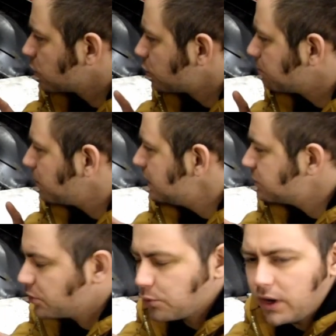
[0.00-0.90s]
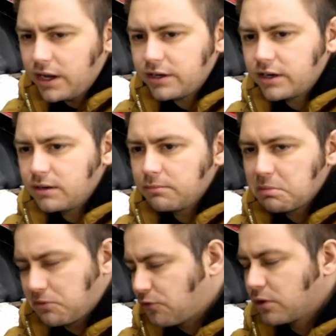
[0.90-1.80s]
replace with water, but
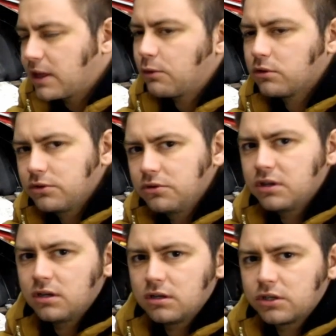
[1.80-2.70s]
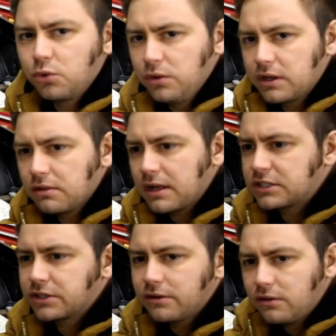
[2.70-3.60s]
before that we'll do the cooling
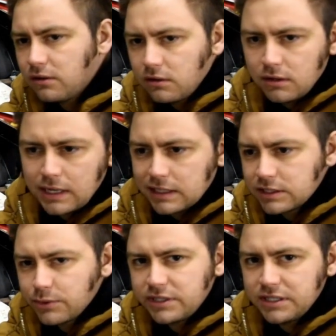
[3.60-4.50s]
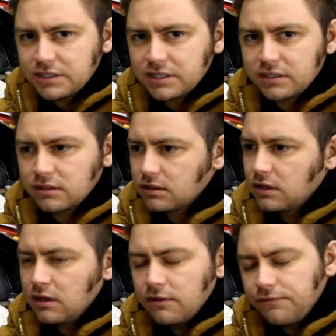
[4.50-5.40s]
electrical switches and
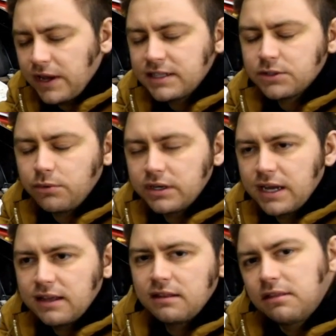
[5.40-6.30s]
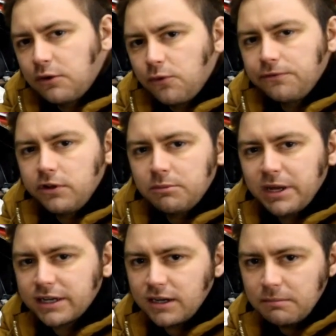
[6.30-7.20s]
fans and whatnot, and then we'll fill it
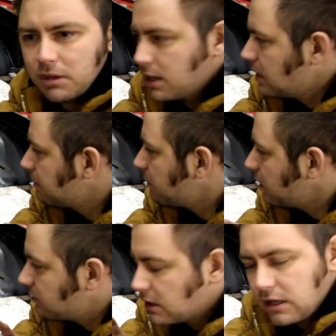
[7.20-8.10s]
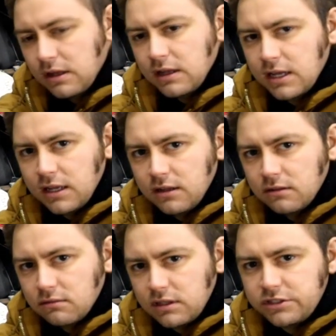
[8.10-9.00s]
back up. But
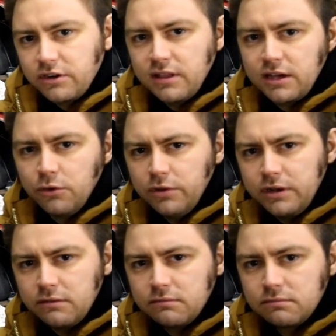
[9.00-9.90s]
let's drain that coolant.